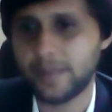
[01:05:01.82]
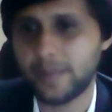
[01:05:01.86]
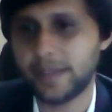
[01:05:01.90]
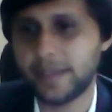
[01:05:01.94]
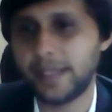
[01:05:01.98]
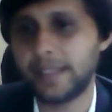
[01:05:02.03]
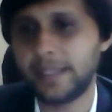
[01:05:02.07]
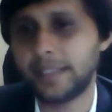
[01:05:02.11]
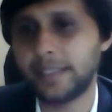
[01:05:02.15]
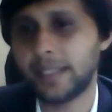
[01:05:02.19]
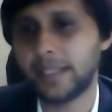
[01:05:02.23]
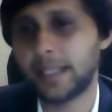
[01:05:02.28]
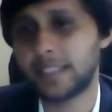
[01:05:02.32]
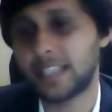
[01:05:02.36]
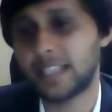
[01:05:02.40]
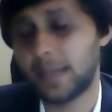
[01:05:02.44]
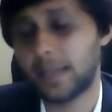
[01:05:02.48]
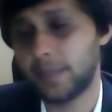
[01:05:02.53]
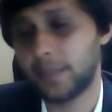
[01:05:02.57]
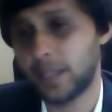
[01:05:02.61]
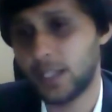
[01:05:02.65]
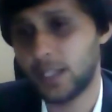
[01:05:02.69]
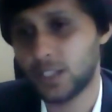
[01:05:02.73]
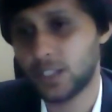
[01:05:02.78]
having inter
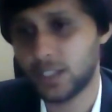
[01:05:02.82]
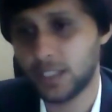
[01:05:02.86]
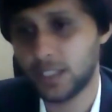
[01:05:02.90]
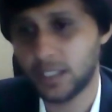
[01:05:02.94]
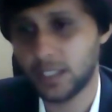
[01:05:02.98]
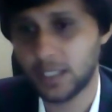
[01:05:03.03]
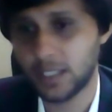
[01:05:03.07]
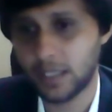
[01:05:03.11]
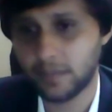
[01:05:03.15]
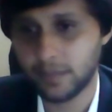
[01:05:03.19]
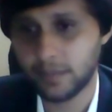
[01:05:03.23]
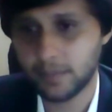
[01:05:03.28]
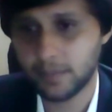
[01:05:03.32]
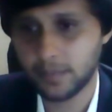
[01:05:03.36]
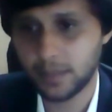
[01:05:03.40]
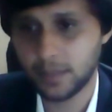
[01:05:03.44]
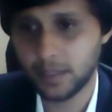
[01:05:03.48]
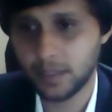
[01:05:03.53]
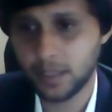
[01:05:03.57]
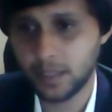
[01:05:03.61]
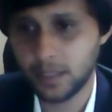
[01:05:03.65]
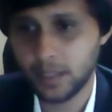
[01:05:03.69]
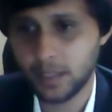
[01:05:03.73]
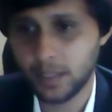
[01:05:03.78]
examination in
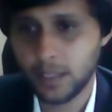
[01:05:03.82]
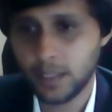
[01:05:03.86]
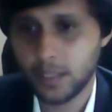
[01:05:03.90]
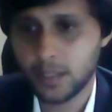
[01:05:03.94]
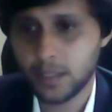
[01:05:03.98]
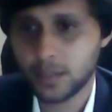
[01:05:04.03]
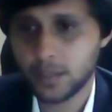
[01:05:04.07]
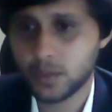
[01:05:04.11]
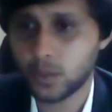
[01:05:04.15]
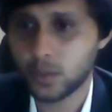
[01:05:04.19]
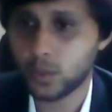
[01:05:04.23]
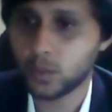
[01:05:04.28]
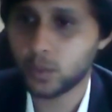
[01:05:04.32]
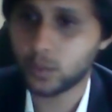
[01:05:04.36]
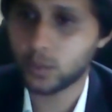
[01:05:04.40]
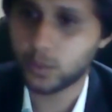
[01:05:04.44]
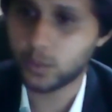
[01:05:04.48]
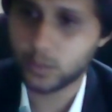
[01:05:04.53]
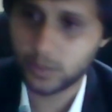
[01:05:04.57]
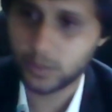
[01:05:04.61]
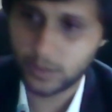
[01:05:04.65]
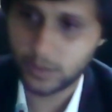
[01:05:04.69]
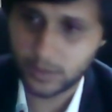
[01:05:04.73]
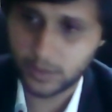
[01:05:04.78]
November.
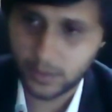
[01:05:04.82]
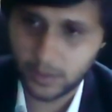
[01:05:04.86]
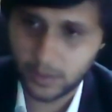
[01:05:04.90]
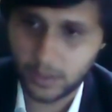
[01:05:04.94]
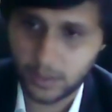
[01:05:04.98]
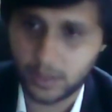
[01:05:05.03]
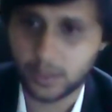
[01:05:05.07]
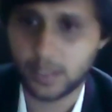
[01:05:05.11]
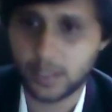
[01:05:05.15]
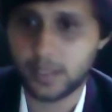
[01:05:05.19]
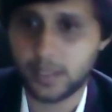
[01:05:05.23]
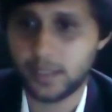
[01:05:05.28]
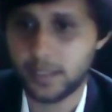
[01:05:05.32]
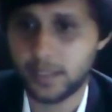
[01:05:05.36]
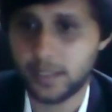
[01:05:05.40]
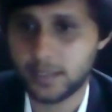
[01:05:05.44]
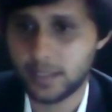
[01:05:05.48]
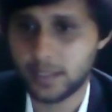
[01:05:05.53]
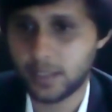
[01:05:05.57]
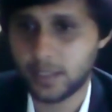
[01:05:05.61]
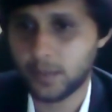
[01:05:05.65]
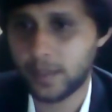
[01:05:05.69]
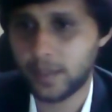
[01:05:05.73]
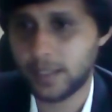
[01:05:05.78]
So, okay,
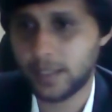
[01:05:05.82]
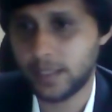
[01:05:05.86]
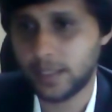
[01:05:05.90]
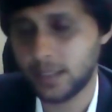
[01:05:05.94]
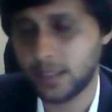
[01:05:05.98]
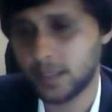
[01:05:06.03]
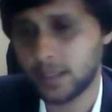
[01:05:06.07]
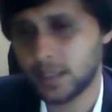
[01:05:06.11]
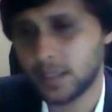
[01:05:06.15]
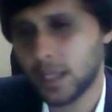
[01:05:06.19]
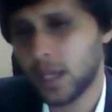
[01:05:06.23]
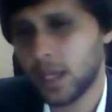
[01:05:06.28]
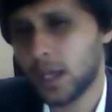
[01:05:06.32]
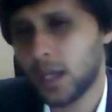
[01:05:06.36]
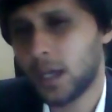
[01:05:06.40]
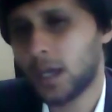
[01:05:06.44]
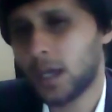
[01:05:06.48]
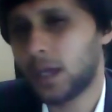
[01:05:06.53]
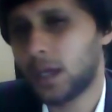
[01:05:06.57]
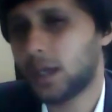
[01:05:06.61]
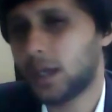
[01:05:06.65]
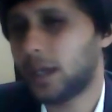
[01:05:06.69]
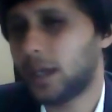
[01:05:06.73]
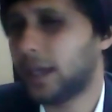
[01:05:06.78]
disadvantages.
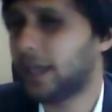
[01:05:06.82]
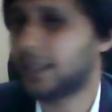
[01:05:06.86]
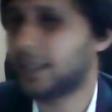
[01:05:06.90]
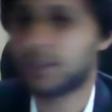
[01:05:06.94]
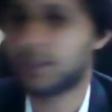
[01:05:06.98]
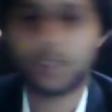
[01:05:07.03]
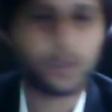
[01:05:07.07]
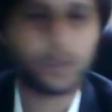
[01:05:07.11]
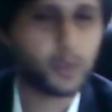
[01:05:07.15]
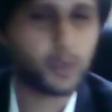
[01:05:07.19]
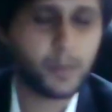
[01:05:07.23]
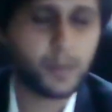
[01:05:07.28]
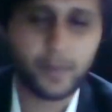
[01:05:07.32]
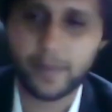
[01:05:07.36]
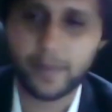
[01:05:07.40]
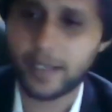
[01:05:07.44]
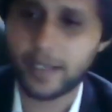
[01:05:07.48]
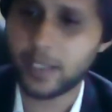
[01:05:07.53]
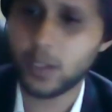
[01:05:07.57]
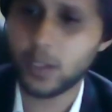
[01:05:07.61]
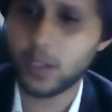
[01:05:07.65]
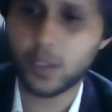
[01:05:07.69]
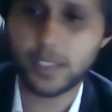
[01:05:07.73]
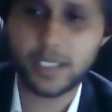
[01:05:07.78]
To be
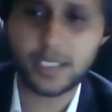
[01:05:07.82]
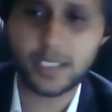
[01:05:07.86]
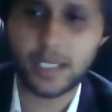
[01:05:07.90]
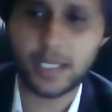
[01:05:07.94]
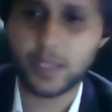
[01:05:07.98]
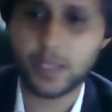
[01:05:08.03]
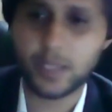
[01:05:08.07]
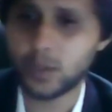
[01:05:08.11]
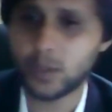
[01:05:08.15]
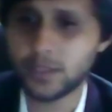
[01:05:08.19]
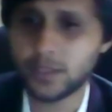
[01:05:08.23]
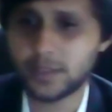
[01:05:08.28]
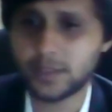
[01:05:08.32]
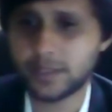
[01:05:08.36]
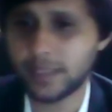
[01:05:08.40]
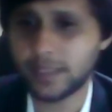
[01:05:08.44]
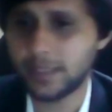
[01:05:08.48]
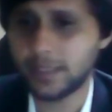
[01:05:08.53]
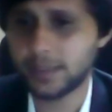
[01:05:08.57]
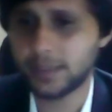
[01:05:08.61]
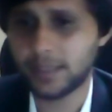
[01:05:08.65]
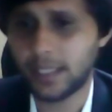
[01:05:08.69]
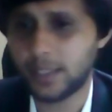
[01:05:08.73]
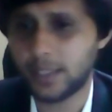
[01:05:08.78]
very honest, I don't
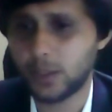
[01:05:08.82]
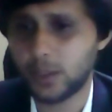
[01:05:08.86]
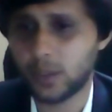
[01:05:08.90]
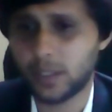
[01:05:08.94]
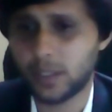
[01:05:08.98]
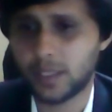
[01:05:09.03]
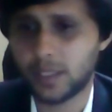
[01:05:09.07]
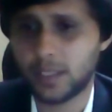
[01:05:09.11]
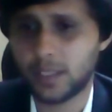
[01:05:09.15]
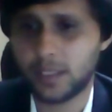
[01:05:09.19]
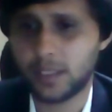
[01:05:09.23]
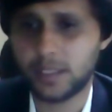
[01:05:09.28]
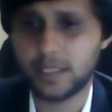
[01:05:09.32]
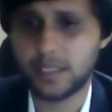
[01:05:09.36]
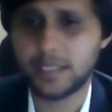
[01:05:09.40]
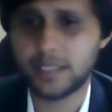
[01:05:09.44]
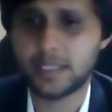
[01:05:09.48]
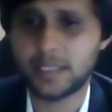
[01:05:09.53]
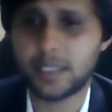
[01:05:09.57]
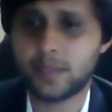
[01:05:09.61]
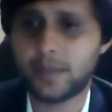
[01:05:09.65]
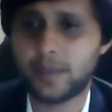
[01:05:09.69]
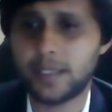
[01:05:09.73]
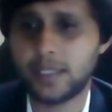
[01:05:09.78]
think that you are in a
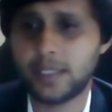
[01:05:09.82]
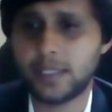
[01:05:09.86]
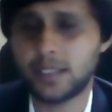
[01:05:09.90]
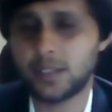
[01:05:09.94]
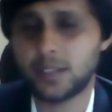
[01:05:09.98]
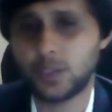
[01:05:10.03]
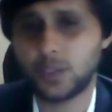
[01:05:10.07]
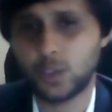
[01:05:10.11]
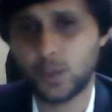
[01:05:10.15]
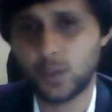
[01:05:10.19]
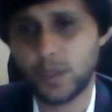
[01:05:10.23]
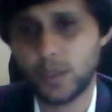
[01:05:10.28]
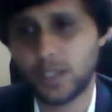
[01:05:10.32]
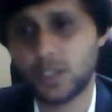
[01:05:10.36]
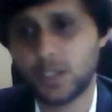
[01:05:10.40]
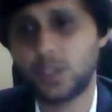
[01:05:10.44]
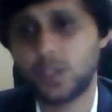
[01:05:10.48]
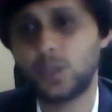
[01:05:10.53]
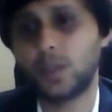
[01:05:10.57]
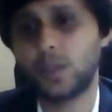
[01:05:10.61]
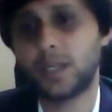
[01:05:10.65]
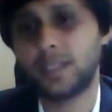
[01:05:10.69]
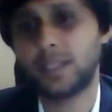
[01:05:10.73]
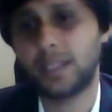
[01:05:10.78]
disadvantage
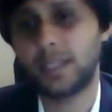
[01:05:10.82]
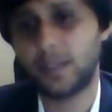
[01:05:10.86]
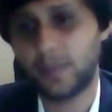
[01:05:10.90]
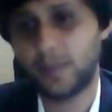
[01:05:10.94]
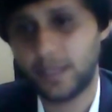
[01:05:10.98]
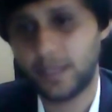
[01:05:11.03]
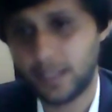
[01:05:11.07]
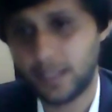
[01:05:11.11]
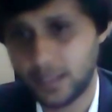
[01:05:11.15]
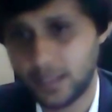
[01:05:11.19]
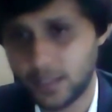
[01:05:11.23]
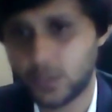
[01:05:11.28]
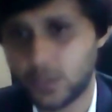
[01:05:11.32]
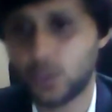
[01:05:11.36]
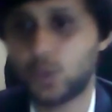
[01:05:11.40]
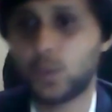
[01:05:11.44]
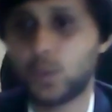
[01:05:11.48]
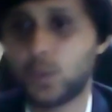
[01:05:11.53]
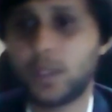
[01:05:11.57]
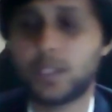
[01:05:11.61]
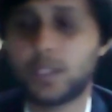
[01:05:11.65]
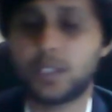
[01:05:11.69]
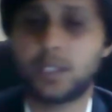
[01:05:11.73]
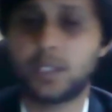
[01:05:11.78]
situation. You are in an advantage
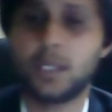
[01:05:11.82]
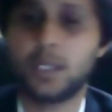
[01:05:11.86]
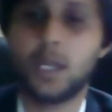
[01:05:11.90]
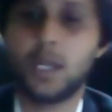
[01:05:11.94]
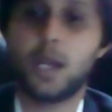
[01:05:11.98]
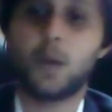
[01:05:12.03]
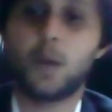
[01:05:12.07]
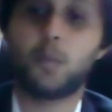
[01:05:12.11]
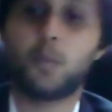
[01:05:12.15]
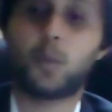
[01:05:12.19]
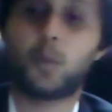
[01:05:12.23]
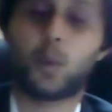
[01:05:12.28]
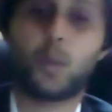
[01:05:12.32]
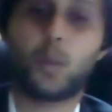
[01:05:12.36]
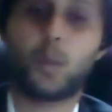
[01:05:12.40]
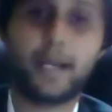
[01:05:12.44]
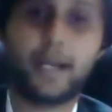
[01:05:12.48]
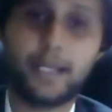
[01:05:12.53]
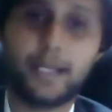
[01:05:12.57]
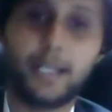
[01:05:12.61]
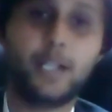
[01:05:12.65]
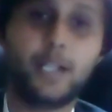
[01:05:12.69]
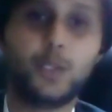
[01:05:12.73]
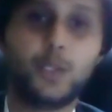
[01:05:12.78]
situation,
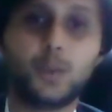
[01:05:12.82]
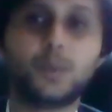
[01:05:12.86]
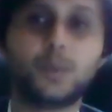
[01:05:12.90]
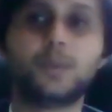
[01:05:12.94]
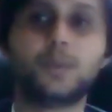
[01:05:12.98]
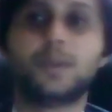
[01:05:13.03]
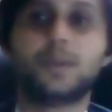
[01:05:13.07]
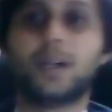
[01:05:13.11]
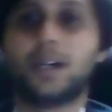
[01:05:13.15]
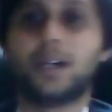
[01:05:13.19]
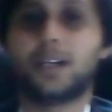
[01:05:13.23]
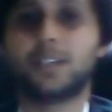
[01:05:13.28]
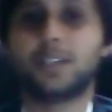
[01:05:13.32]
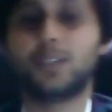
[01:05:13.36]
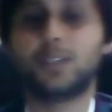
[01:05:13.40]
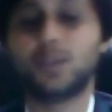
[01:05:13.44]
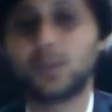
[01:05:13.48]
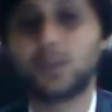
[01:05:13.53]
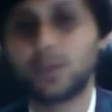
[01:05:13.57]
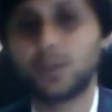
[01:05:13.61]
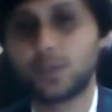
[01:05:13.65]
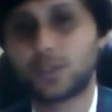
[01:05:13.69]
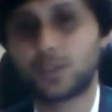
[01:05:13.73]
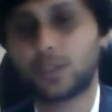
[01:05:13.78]
provided you
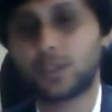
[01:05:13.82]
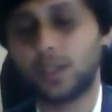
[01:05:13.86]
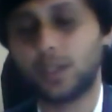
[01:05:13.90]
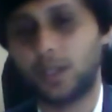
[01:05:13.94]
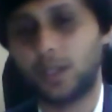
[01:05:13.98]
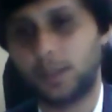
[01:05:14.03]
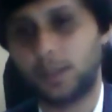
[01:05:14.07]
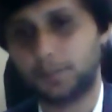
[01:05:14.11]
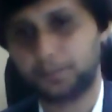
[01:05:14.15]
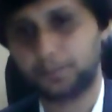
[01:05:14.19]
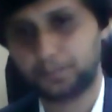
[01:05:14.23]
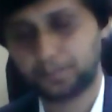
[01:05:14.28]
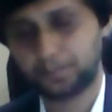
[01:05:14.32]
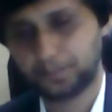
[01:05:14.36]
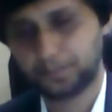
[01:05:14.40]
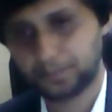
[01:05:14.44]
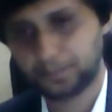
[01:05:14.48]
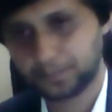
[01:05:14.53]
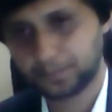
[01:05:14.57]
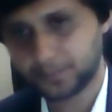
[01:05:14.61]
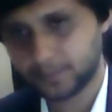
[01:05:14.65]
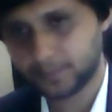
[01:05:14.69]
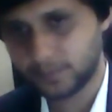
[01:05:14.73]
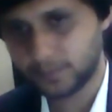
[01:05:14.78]
used
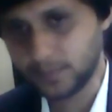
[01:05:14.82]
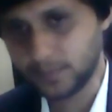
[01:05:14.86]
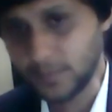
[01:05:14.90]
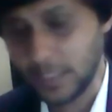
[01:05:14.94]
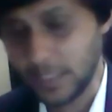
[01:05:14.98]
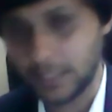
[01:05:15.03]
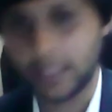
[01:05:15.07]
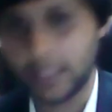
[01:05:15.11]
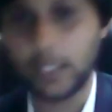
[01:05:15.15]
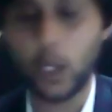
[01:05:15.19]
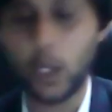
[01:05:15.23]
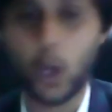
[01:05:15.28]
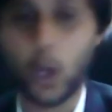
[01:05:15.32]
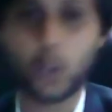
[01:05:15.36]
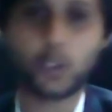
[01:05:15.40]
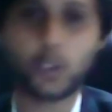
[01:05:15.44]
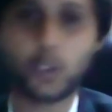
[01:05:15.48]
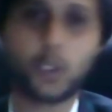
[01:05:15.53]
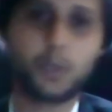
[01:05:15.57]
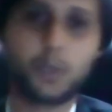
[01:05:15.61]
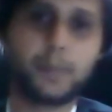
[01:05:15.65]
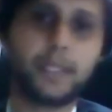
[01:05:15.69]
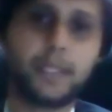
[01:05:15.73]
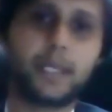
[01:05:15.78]
the
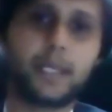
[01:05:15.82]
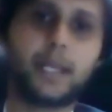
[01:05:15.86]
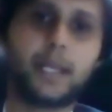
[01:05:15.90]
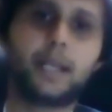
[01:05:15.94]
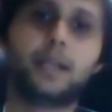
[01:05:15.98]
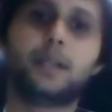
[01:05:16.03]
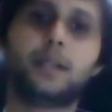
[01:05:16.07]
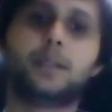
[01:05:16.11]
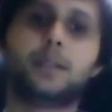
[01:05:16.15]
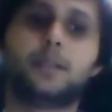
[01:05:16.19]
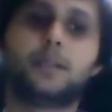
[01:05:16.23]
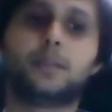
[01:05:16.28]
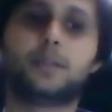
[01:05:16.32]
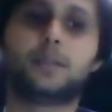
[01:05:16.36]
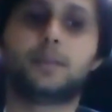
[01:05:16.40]
lockdown period